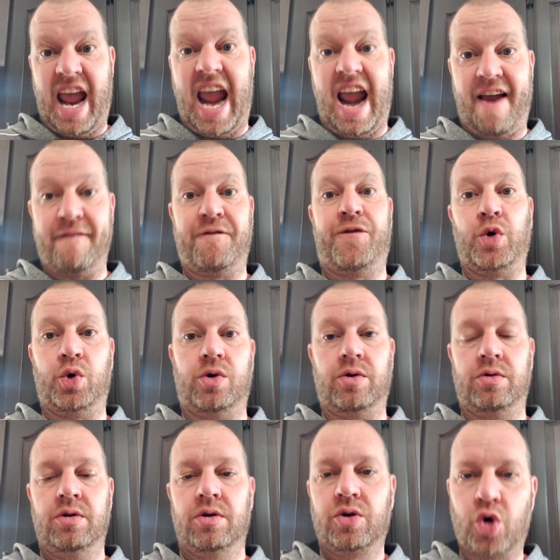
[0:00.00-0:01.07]
handful
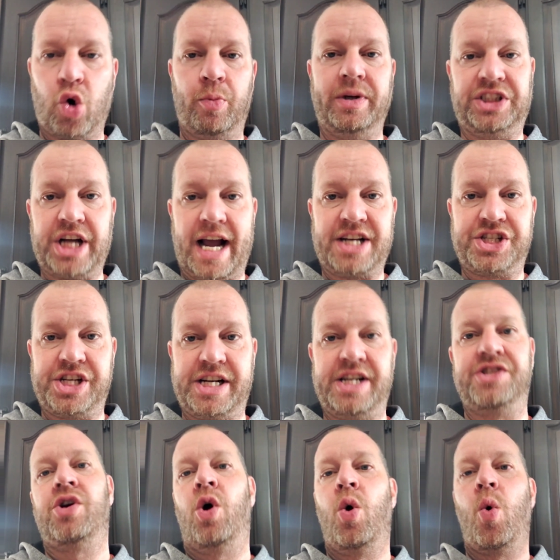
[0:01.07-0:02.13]
Colby Jack
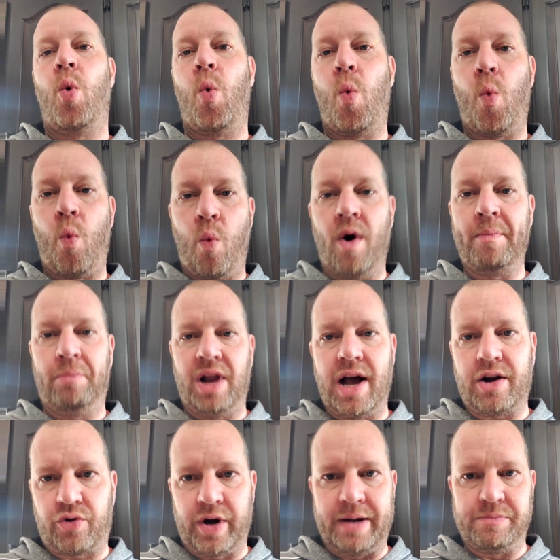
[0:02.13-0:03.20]
cheese, 1
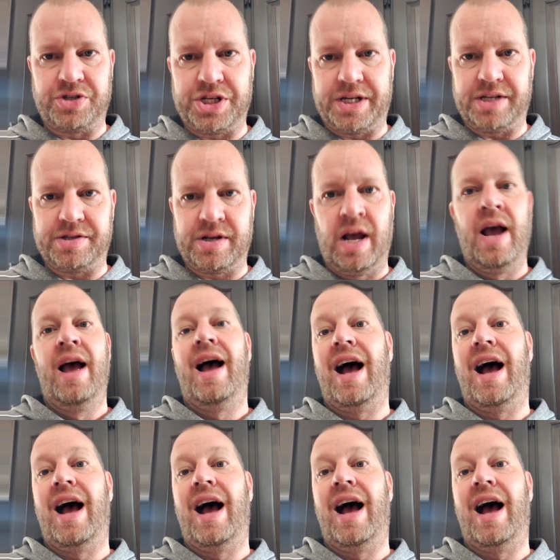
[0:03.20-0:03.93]
block cream cheese.